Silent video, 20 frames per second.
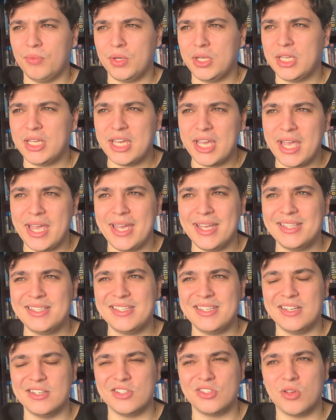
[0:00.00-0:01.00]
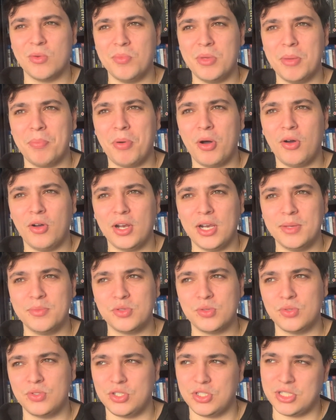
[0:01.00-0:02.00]
kids in a zombie
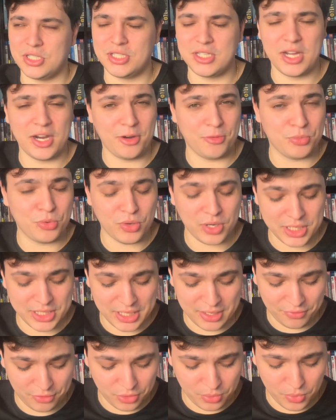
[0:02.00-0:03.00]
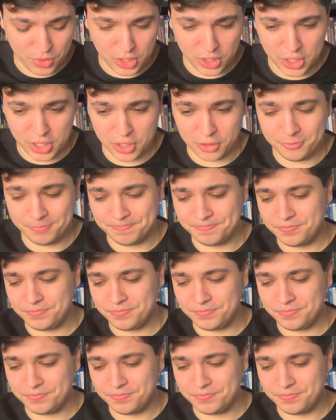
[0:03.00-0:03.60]
apocalypse was just a terrible idea from the word go.